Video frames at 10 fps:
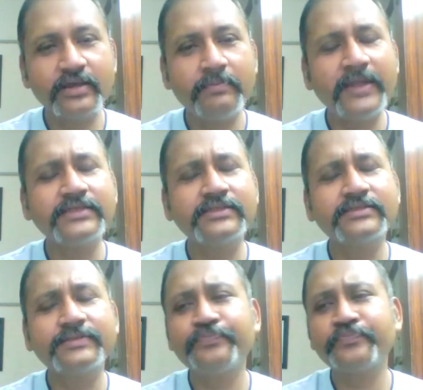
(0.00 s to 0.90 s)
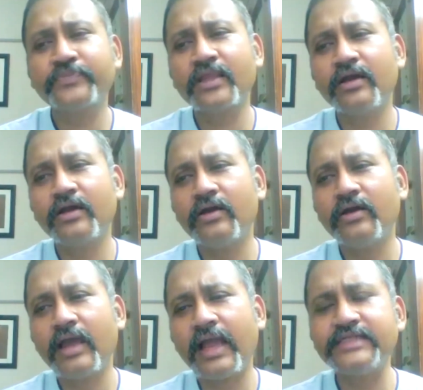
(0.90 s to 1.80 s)
But
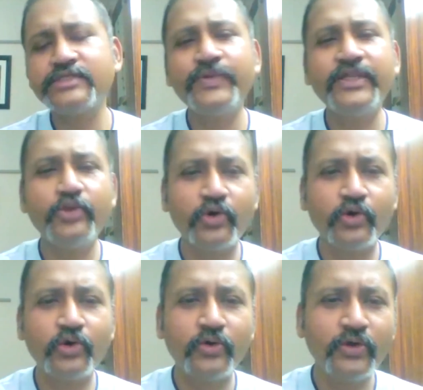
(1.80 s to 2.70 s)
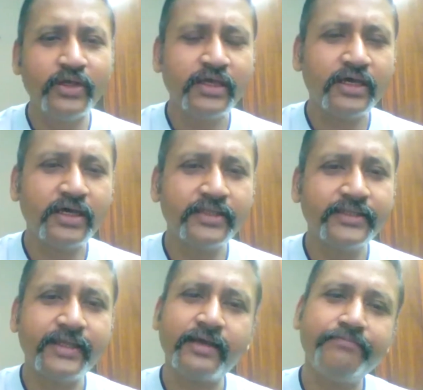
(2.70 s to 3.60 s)
as we know,
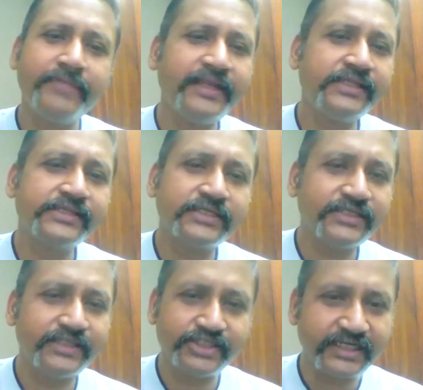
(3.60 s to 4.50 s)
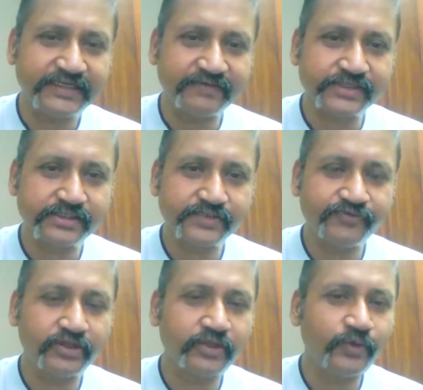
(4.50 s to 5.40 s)
there are many such initiatives
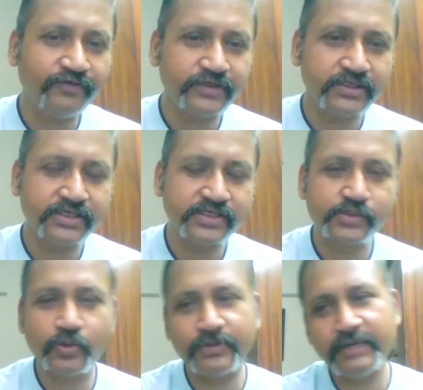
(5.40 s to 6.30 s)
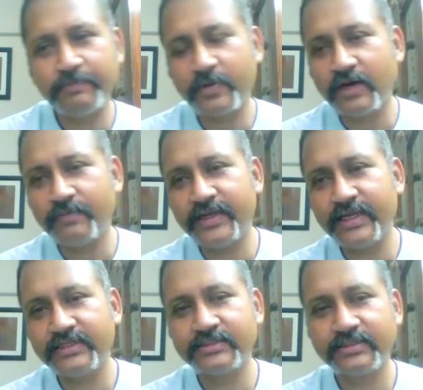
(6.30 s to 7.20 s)
for the weavers, women
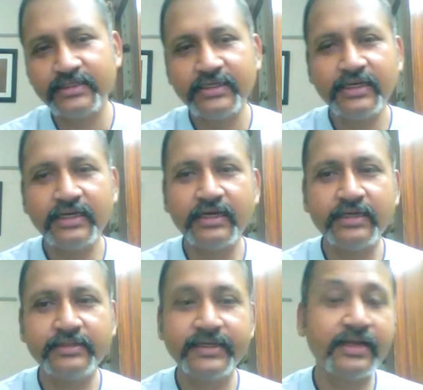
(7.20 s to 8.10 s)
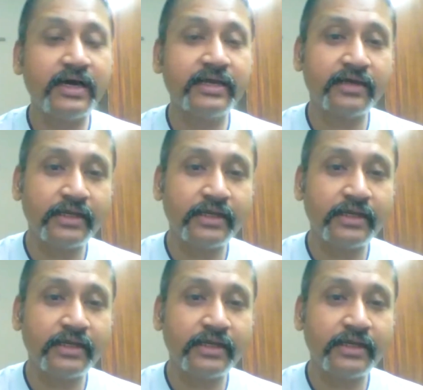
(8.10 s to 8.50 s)
empowerment. There are a